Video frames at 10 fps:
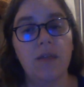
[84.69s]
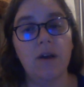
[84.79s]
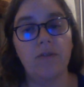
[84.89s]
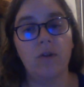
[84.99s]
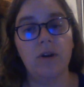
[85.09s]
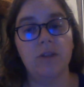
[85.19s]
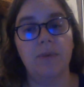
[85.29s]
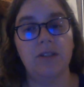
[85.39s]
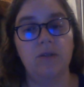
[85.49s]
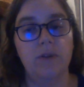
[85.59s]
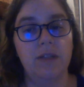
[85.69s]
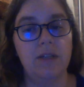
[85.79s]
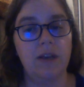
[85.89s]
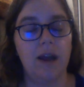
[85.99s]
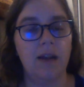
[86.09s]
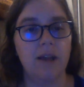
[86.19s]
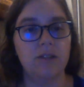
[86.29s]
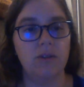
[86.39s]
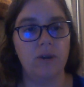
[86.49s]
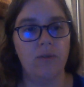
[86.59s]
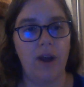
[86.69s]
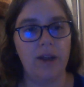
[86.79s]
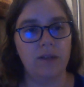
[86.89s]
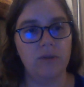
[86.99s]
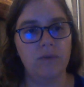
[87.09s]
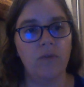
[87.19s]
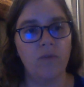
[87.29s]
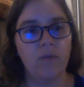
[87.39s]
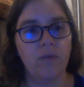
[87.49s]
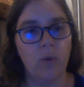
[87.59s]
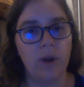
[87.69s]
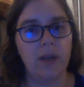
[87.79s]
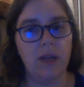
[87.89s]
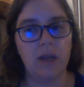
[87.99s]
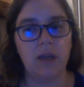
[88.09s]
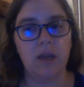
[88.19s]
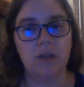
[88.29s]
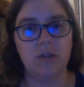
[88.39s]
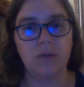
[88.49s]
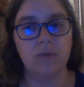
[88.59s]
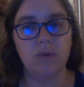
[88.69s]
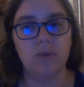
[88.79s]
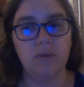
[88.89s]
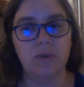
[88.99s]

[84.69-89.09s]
Therefore, it is best to read these guidelines during writing to avoid any issues.